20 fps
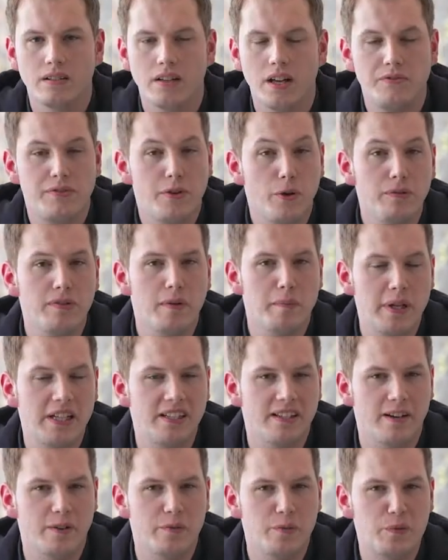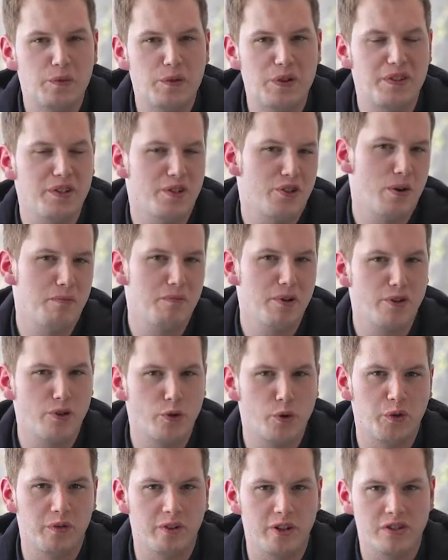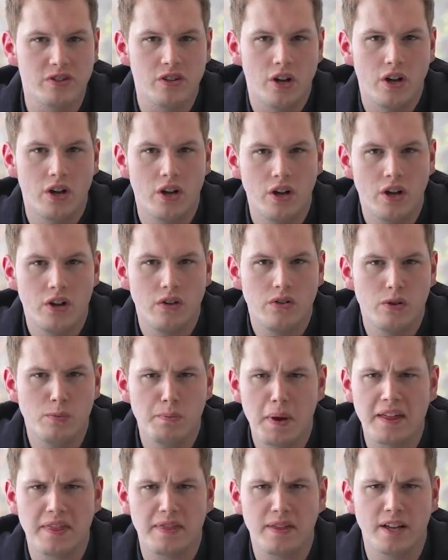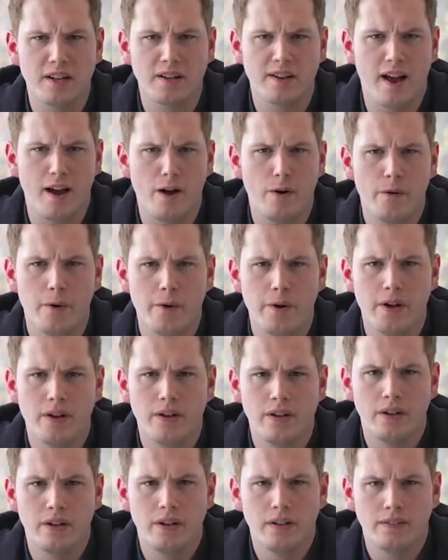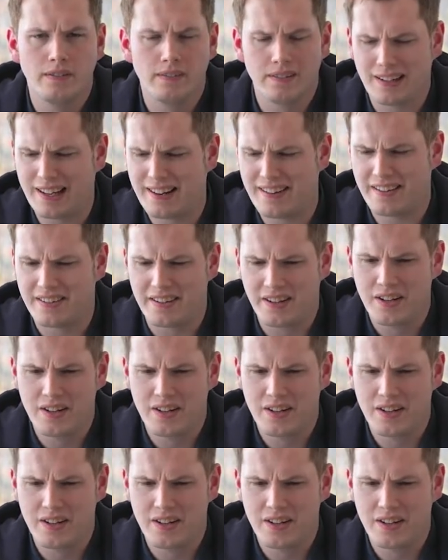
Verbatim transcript: If you're familiar with the Shopware universe, you may think now, Leonard,